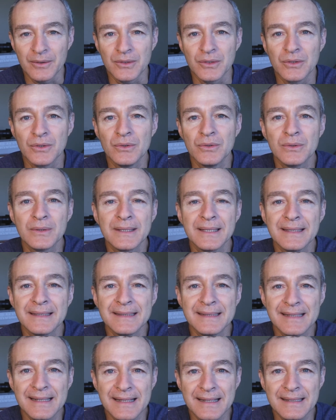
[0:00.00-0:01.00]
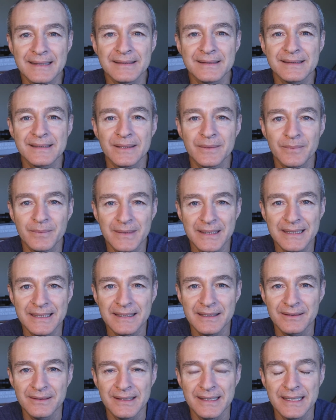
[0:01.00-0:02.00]
You cannot
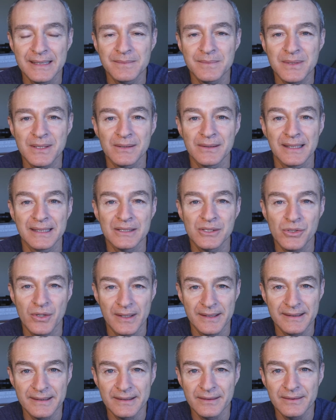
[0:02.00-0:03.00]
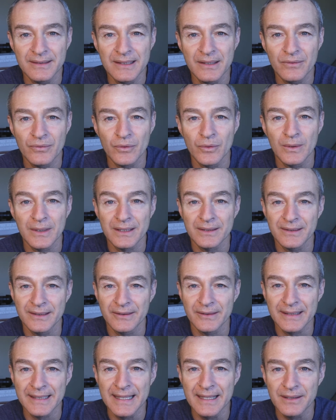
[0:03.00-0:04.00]
submit claims electronically through a
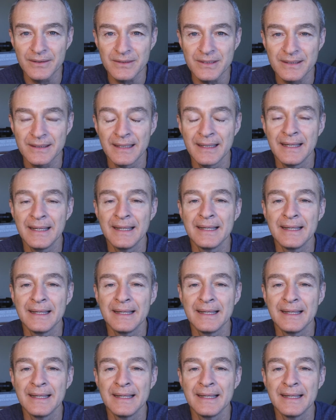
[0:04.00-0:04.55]
clearinghouse